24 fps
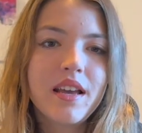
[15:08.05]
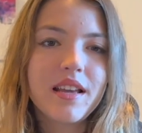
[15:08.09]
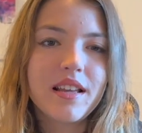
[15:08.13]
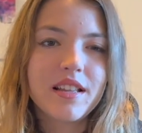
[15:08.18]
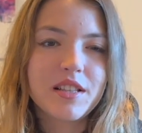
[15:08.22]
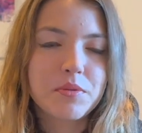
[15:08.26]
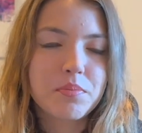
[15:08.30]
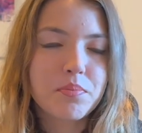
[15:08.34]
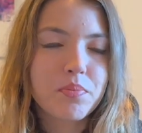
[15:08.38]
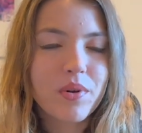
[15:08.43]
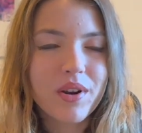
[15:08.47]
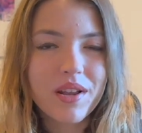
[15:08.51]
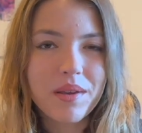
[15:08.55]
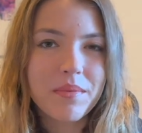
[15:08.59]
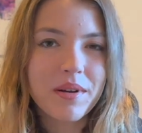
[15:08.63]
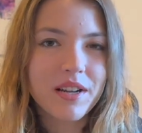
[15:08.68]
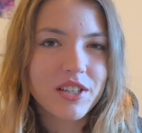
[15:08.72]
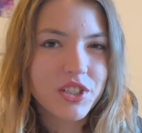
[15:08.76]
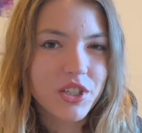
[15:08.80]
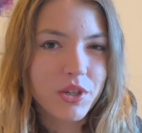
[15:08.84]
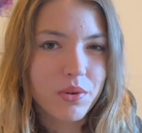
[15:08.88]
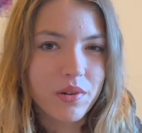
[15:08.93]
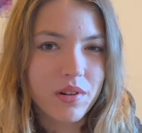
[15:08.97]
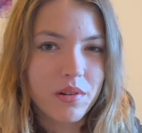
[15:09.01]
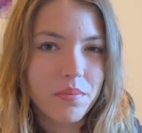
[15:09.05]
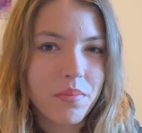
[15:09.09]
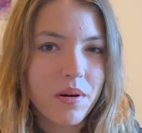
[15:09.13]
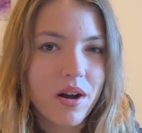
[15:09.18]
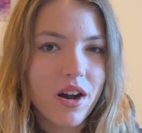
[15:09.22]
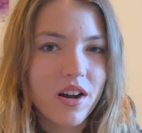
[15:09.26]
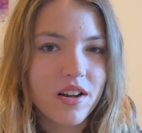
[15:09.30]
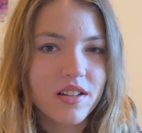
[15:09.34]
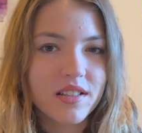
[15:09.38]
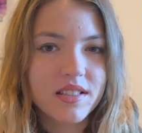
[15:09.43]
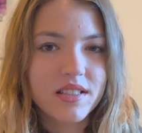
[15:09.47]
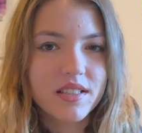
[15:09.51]
It's pretty much equal
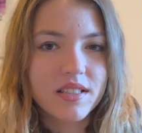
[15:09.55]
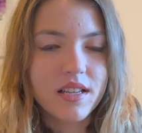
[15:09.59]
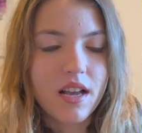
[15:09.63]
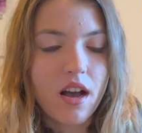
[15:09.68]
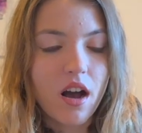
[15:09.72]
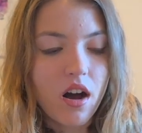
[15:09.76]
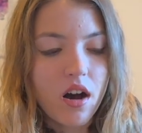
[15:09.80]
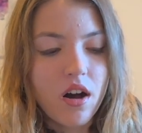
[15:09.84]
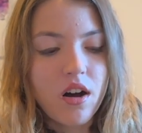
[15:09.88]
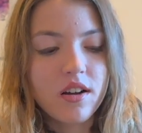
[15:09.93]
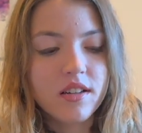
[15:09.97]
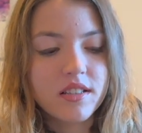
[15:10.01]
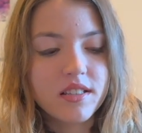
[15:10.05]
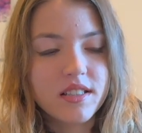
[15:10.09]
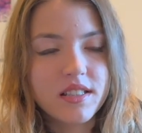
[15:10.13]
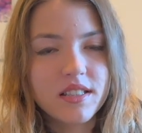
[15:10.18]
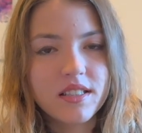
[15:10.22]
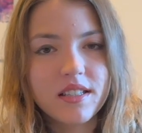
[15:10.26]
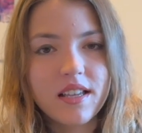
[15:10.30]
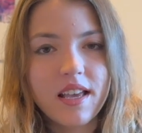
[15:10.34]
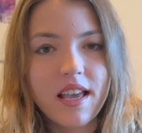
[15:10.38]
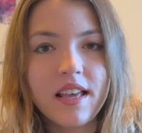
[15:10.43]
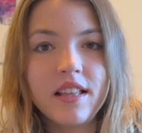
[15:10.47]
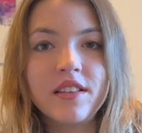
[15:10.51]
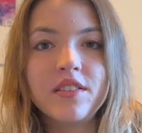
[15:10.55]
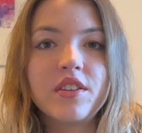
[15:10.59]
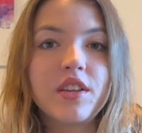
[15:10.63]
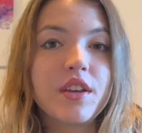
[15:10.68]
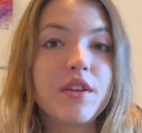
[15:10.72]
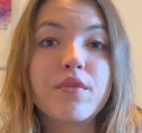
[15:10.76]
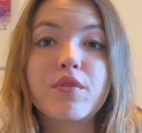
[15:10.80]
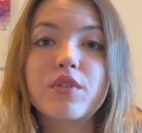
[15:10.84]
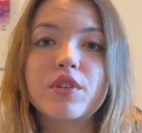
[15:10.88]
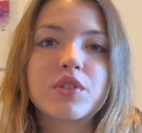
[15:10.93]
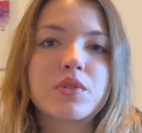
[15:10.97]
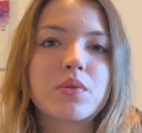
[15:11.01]
parts art and
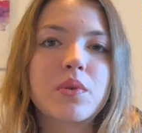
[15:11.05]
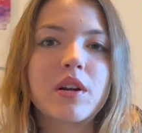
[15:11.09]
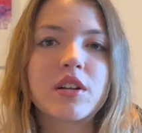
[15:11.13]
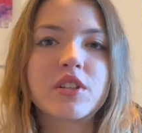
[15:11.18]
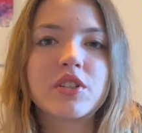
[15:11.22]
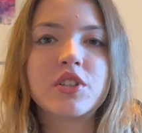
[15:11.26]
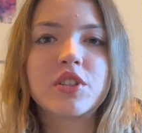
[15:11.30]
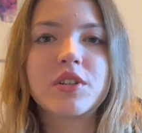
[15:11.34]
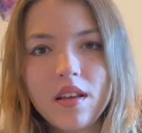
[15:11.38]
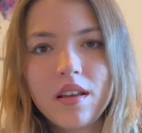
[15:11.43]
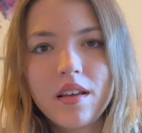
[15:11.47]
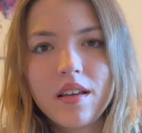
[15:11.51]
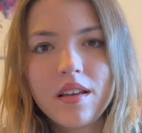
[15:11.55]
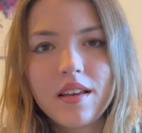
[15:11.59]
infrastructure.